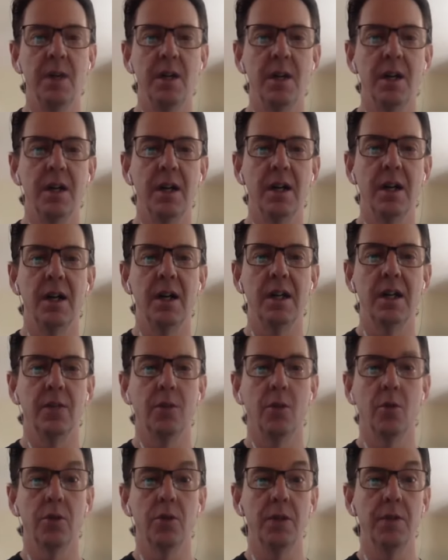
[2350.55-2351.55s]

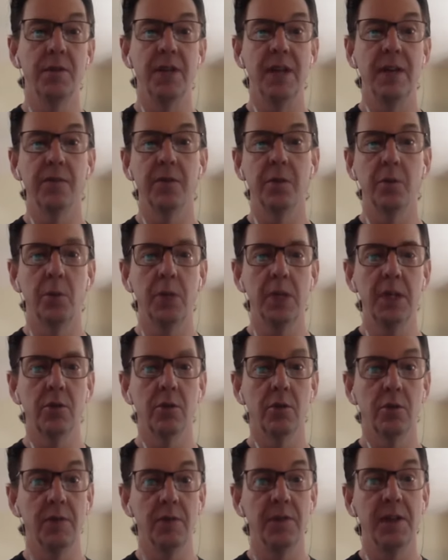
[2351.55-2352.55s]
or even every week
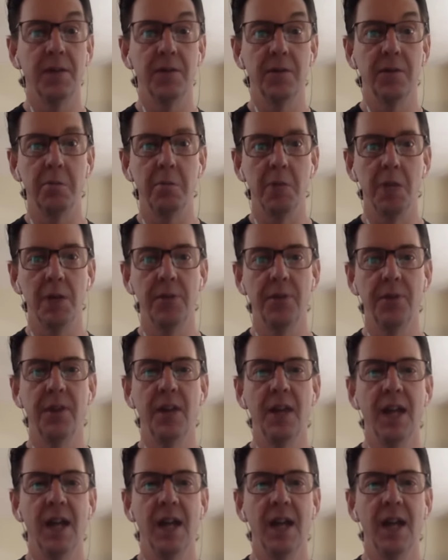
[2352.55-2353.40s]
or even every month.